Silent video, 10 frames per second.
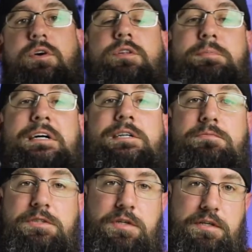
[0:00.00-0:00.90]
on the
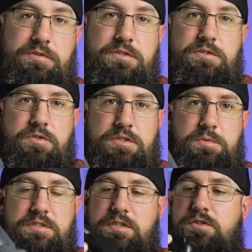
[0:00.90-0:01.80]
bottom you have your
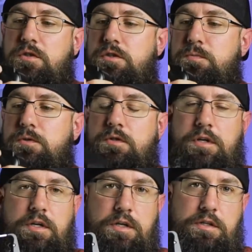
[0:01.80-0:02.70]
USB-C charge port
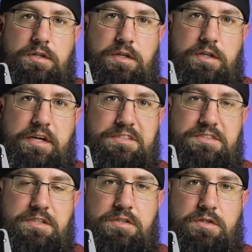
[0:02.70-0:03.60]
and the
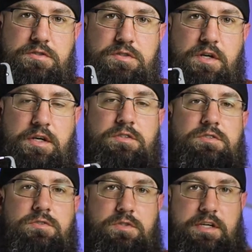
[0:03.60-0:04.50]
SD card slot.
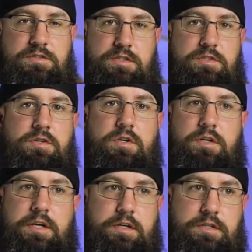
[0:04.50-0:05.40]
So the SD
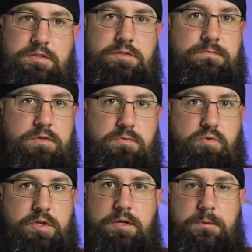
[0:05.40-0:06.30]
card has
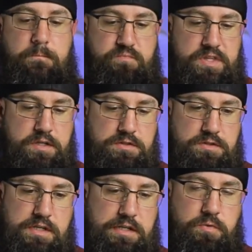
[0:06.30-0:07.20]
firmware. It's
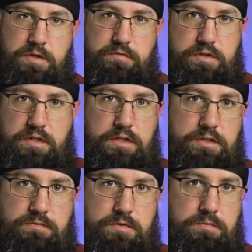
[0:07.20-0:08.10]
kind of where everything
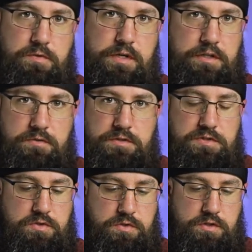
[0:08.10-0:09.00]
from the radio is
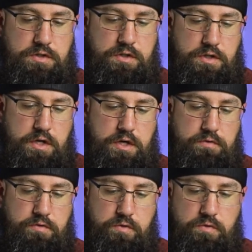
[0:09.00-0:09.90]
stored.
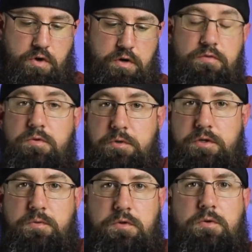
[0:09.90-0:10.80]
If you are
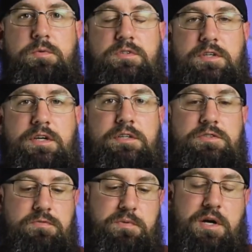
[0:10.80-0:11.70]
familiar with OpenTX,
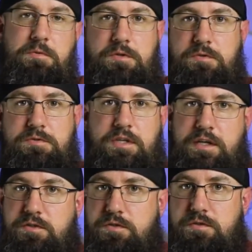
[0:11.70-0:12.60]
you've probably used
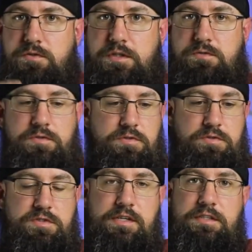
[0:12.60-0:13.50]
that to transfer
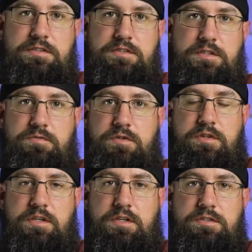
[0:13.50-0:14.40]
settings and different
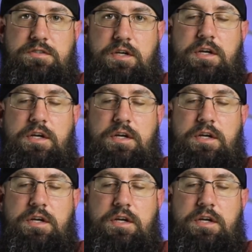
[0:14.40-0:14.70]
things.